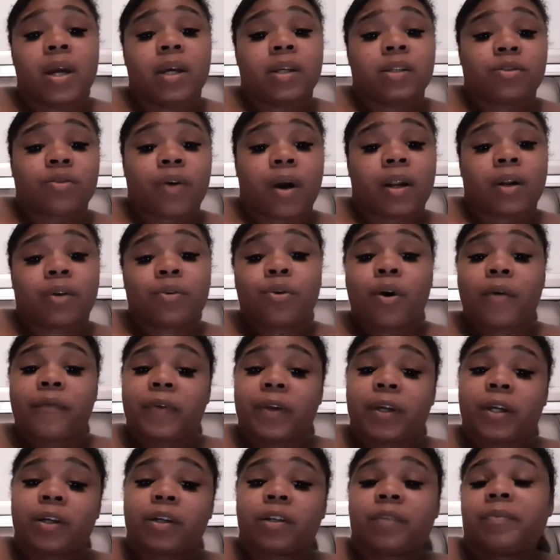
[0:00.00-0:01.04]
So I don't know if
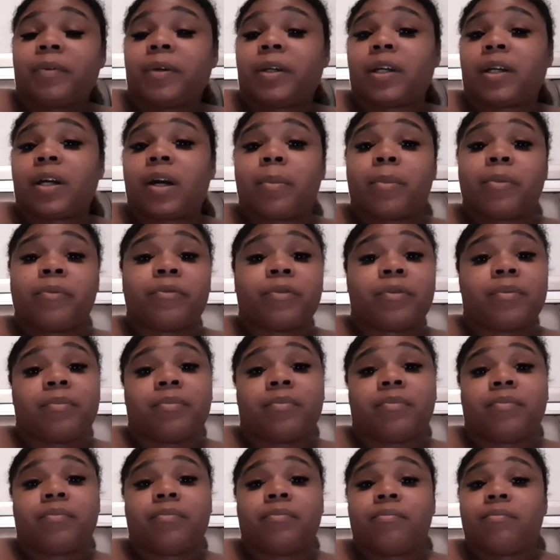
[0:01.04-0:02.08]
it could have been coming
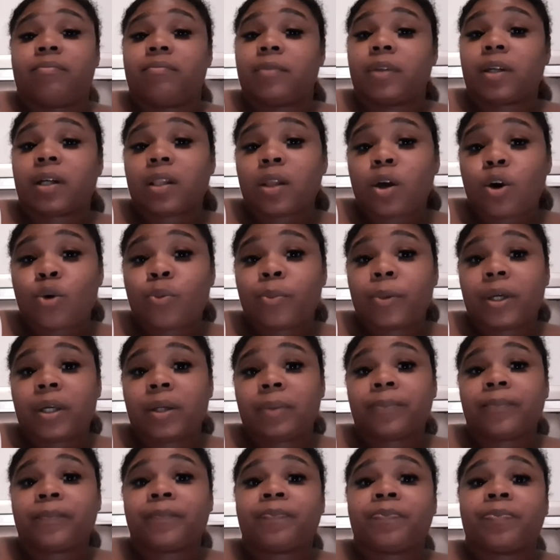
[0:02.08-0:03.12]
from the Clomid,
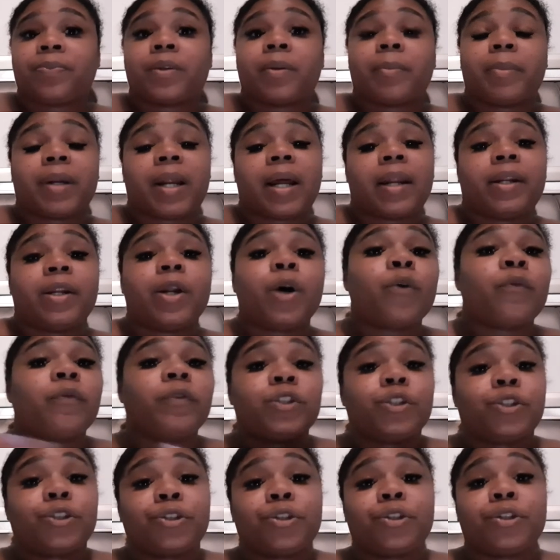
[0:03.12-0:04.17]
but I know for
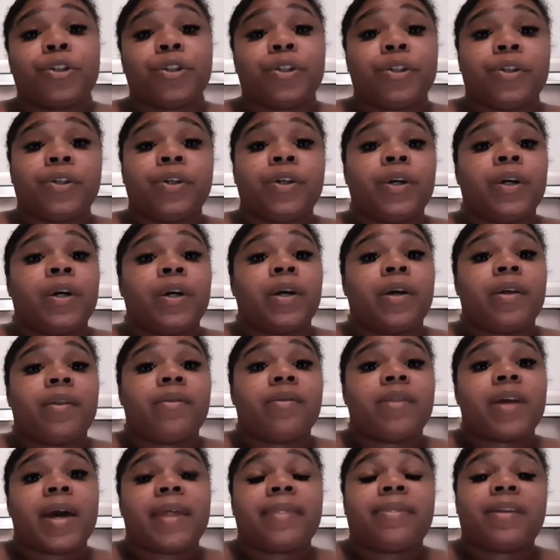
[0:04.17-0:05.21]
sure
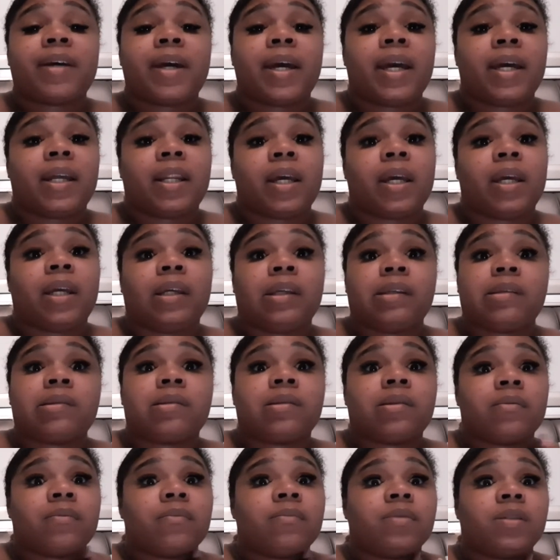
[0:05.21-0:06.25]
that the
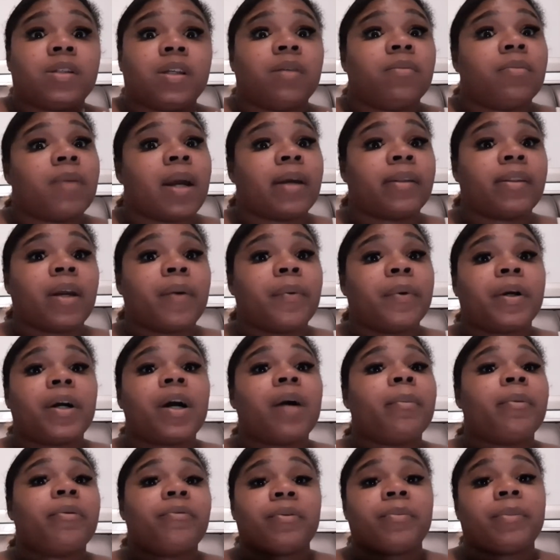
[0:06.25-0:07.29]
headaches seemed like they were
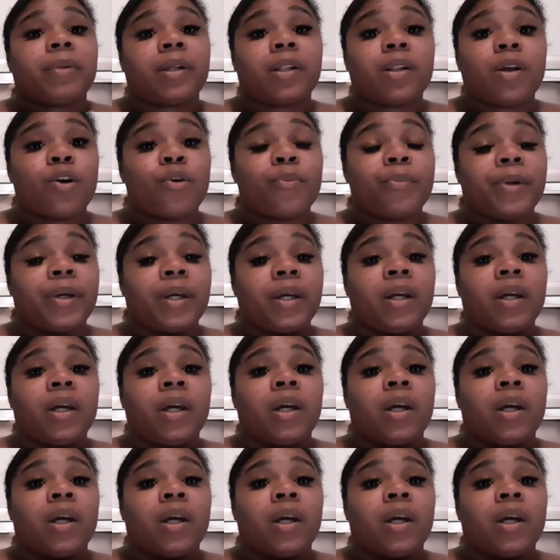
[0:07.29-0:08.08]
coming from the Clomid,